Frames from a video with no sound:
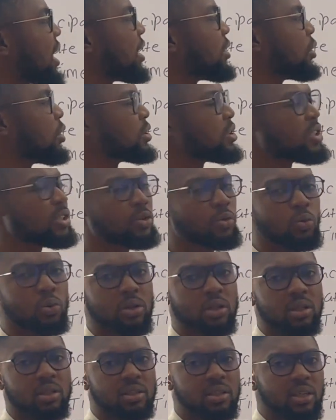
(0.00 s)
I don't think we
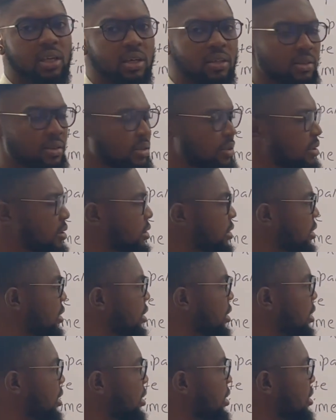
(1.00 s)
need years.
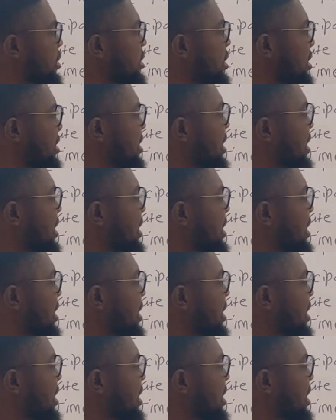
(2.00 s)
The